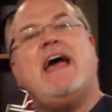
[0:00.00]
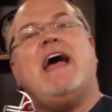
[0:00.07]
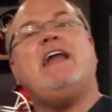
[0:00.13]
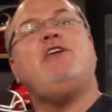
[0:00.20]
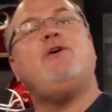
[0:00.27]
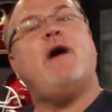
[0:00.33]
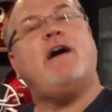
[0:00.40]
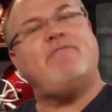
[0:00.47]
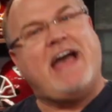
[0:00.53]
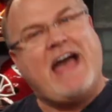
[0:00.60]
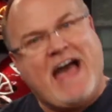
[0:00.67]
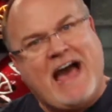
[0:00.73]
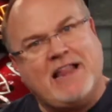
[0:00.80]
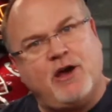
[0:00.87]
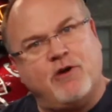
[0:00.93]
and you have
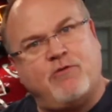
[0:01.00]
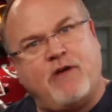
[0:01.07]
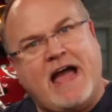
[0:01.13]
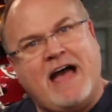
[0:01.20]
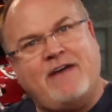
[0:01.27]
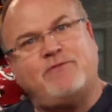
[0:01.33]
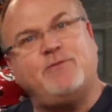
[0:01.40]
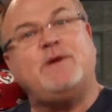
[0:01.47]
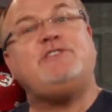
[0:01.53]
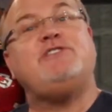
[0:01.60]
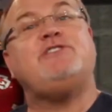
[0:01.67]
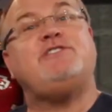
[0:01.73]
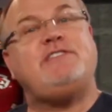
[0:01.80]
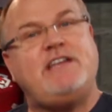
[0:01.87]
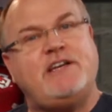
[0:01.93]
allograft, which
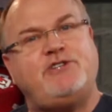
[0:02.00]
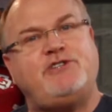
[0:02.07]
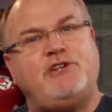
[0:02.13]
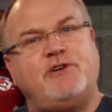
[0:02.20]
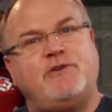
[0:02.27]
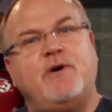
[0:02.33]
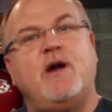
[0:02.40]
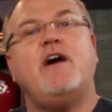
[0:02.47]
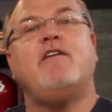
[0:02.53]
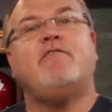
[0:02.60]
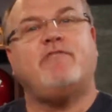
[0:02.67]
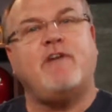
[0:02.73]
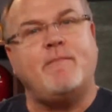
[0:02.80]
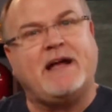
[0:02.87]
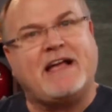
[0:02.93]
is tissue
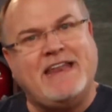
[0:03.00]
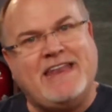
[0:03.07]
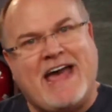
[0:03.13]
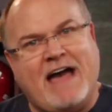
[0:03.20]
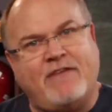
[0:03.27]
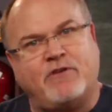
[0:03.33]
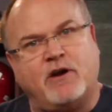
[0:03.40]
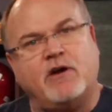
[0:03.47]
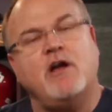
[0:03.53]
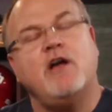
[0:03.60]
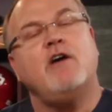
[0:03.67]
from a cadaver.